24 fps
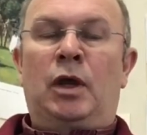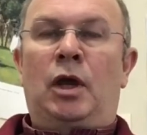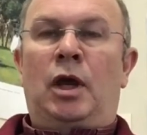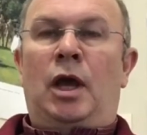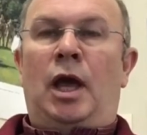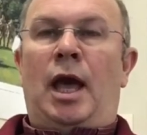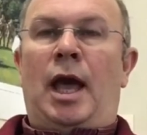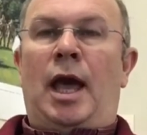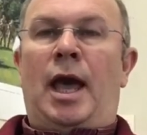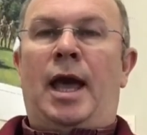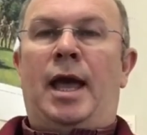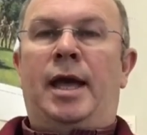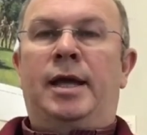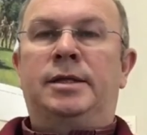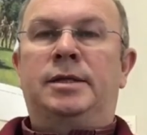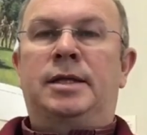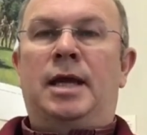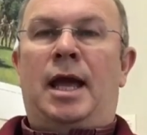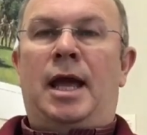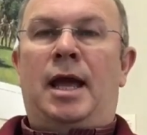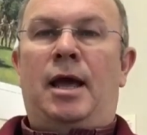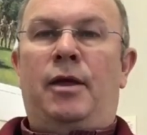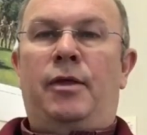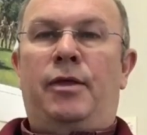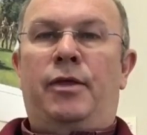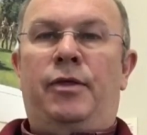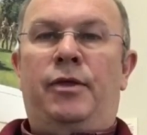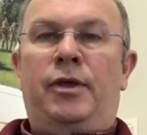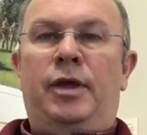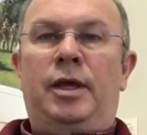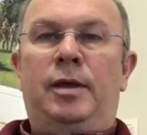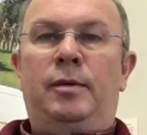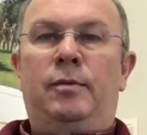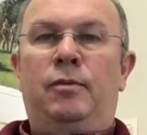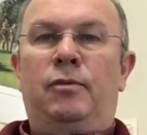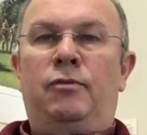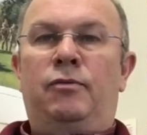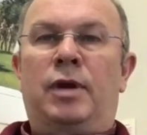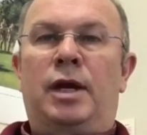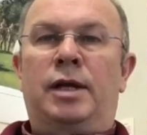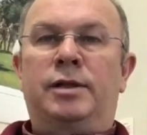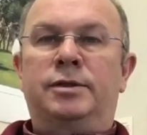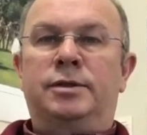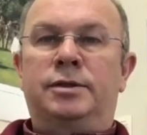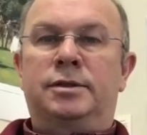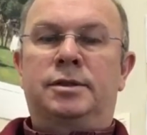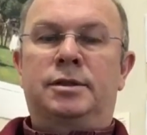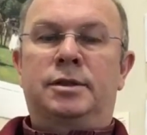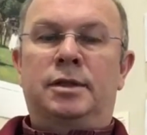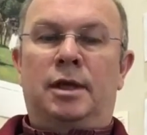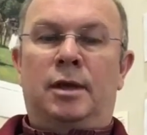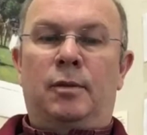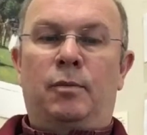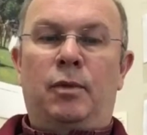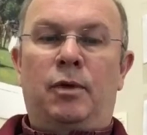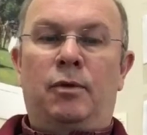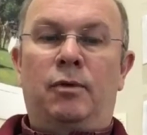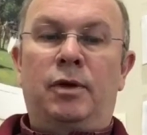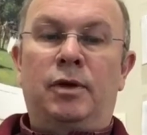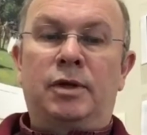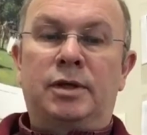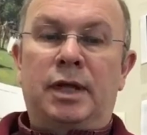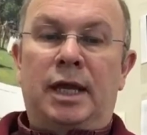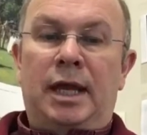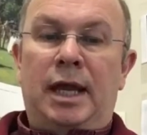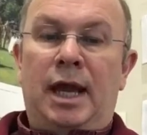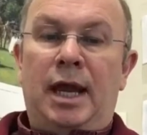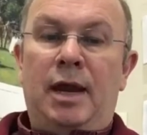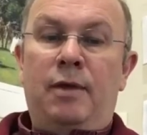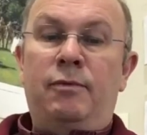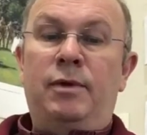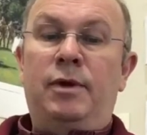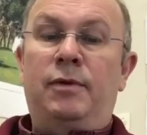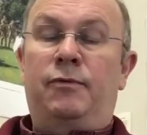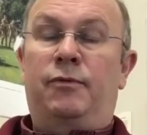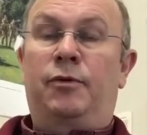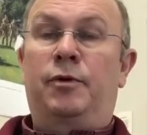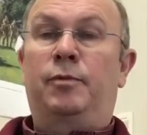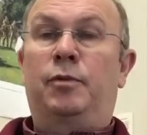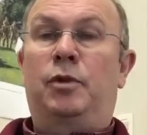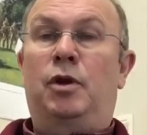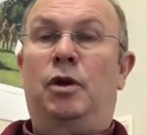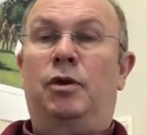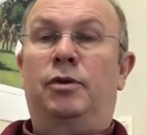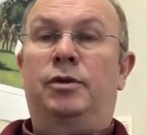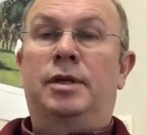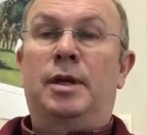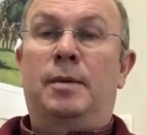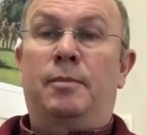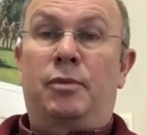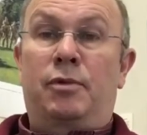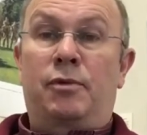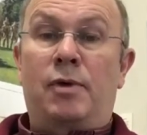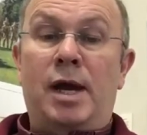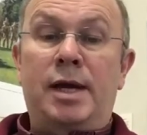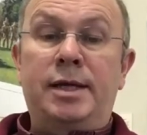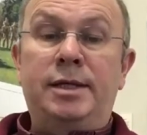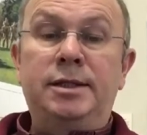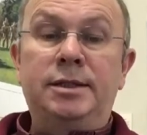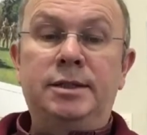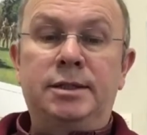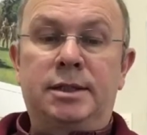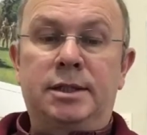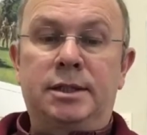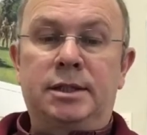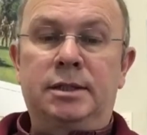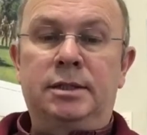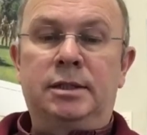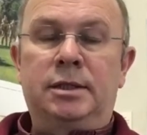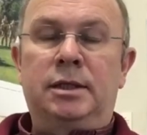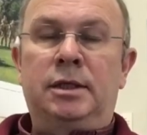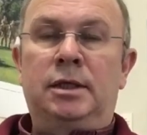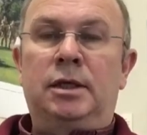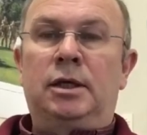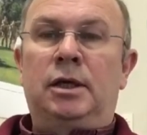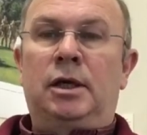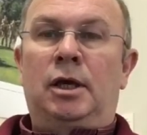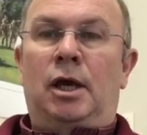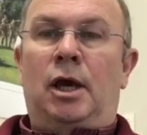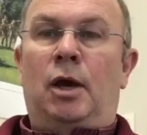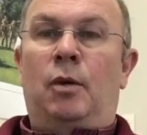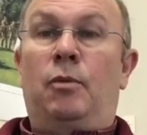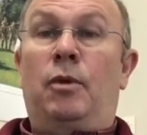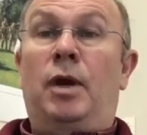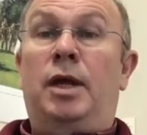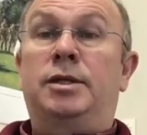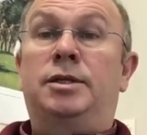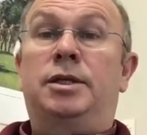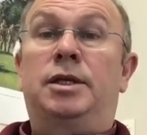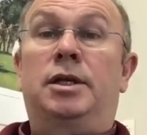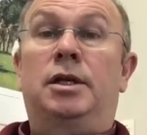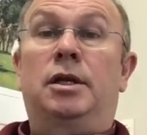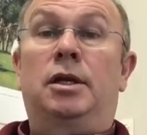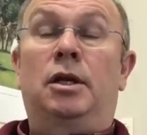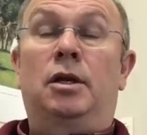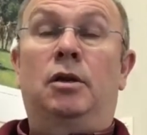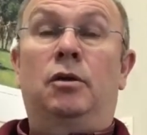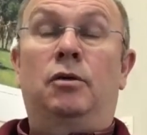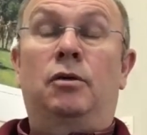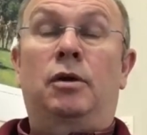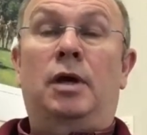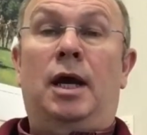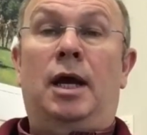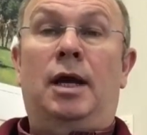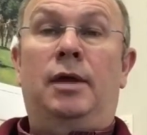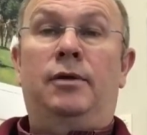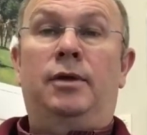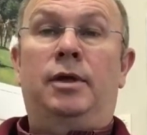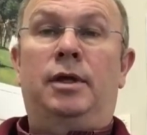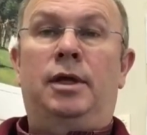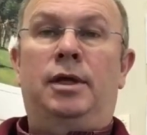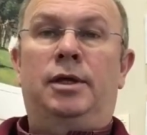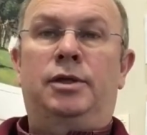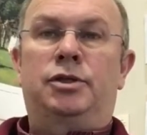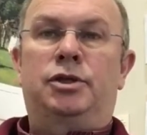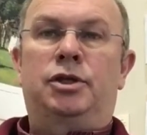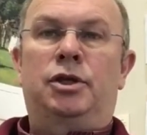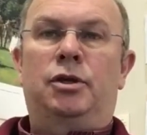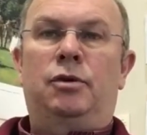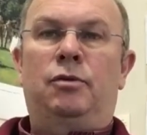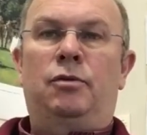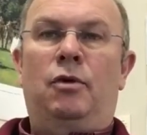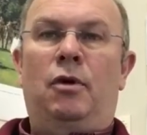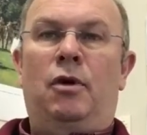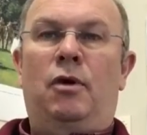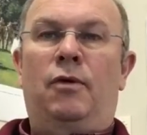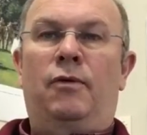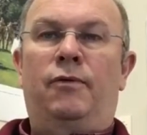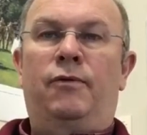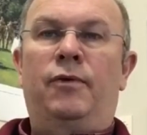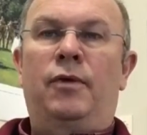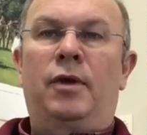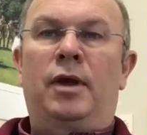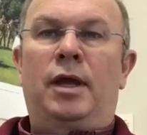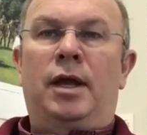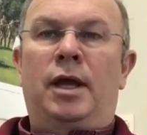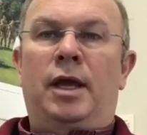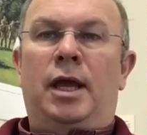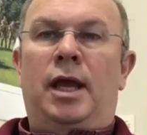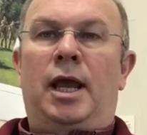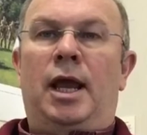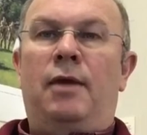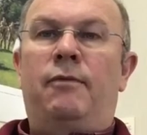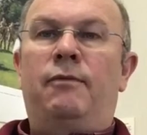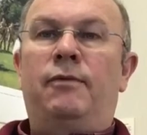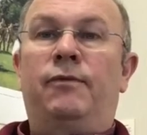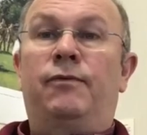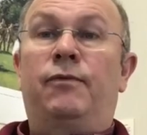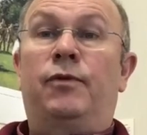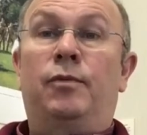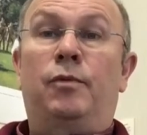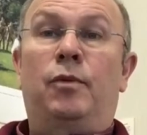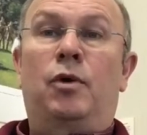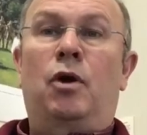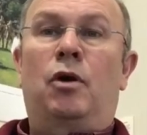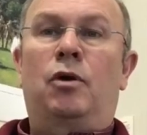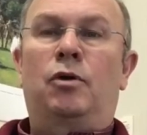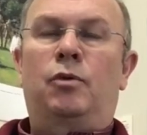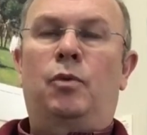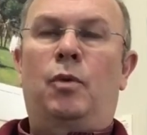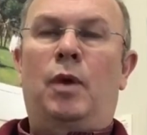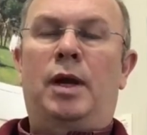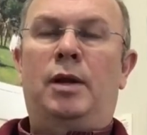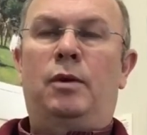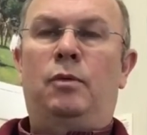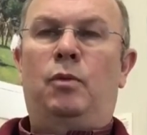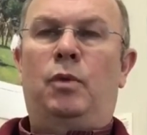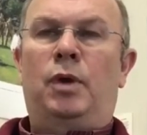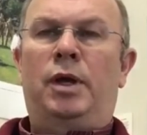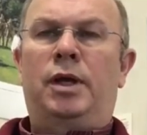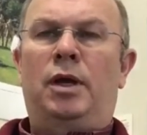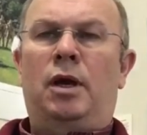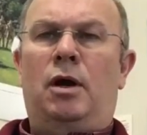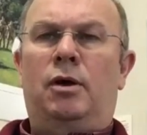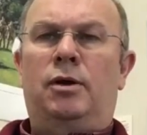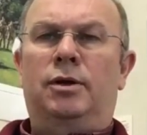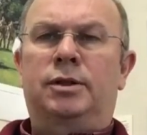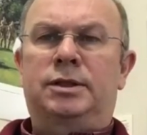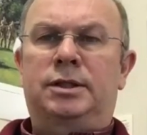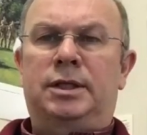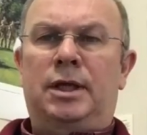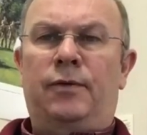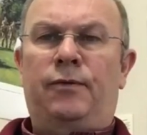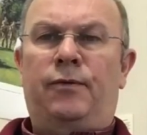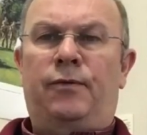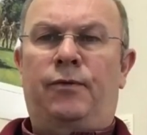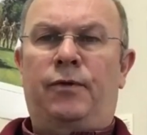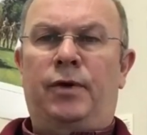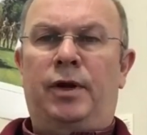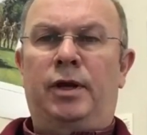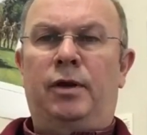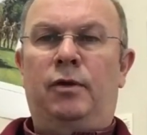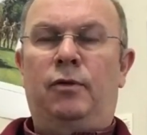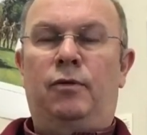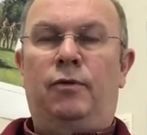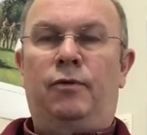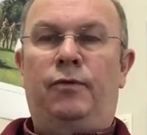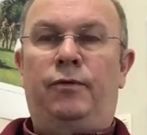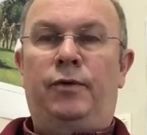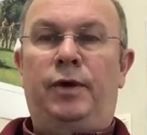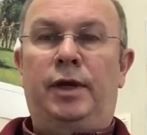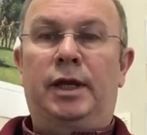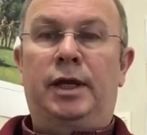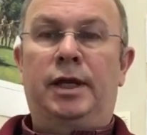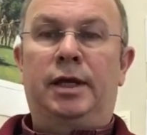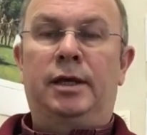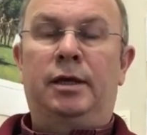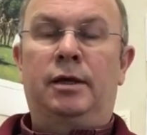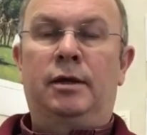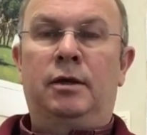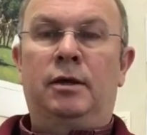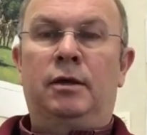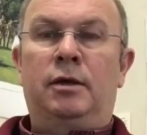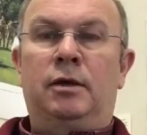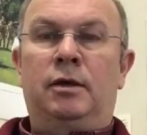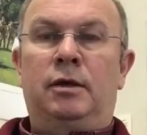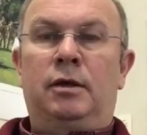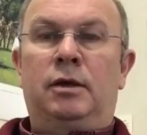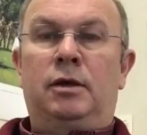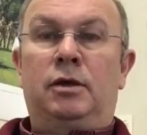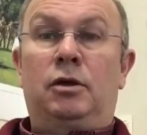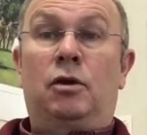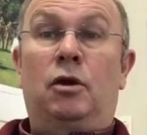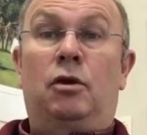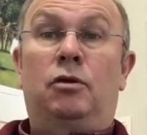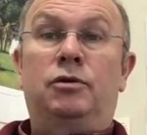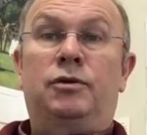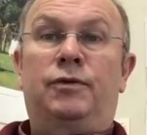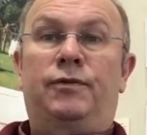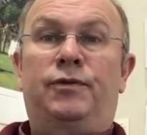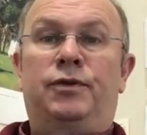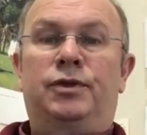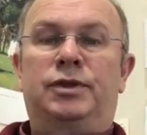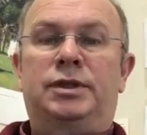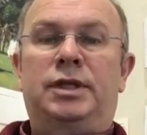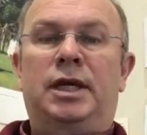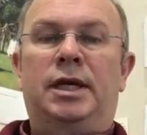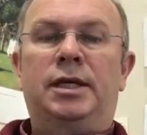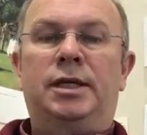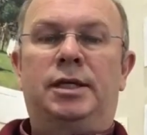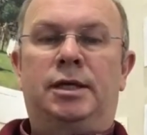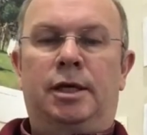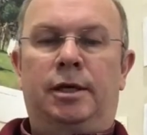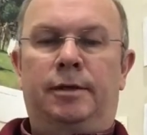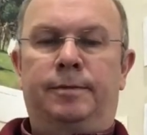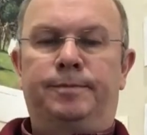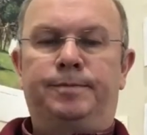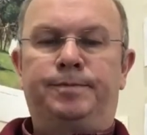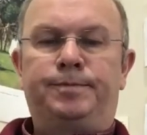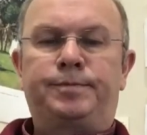and our theme runs, and we're at Hearing from God number 8. And we're actually going to look at the issue of hearing from God when we are suffering or feeling God forsaken.